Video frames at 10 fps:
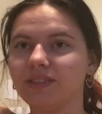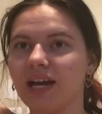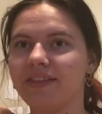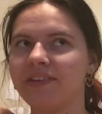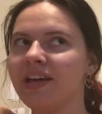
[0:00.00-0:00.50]
I
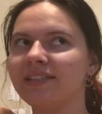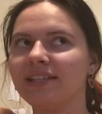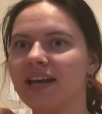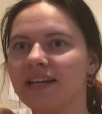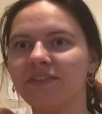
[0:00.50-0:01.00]
think that's
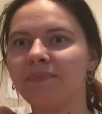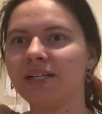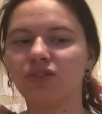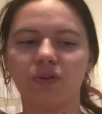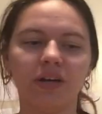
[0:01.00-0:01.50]
the end of my
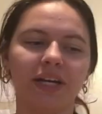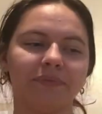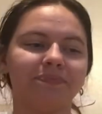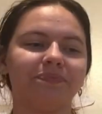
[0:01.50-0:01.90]
story.